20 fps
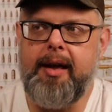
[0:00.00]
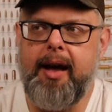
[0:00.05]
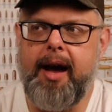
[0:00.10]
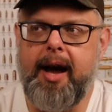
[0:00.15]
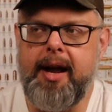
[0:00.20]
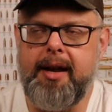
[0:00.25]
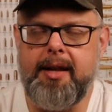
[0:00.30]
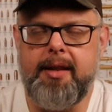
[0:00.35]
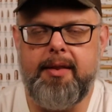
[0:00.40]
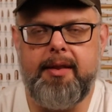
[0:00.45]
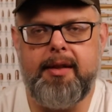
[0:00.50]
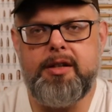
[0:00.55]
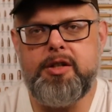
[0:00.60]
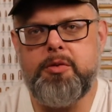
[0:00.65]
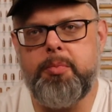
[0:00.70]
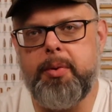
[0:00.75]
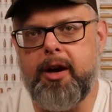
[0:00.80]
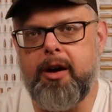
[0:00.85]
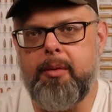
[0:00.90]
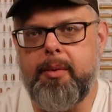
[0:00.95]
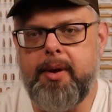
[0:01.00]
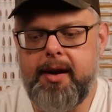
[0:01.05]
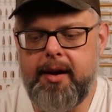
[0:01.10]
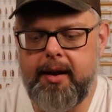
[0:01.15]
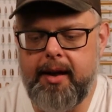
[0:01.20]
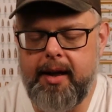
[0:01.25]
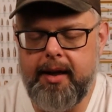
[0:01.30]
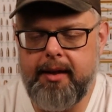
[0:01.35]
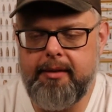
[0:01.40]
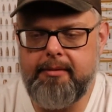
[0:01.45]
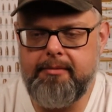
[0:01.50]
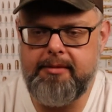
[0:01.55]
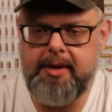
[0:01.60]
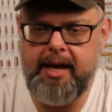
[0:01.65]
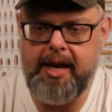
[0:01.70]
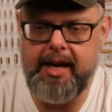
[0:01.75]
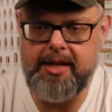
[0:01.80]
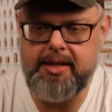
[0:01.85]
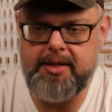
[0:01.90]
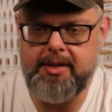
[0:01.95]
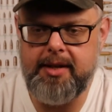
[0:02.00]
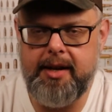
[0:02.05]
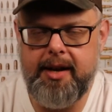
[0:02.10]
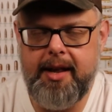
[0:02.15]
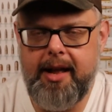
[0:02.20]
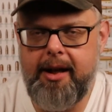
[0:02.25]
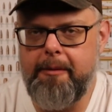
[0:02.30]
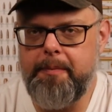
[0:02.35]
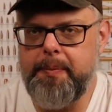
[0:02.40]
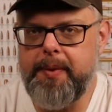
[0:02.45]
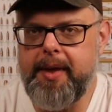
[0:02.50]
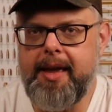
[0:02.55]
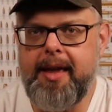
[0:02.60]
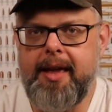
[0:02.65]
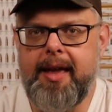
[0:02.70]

I did the experiment and I tested it out.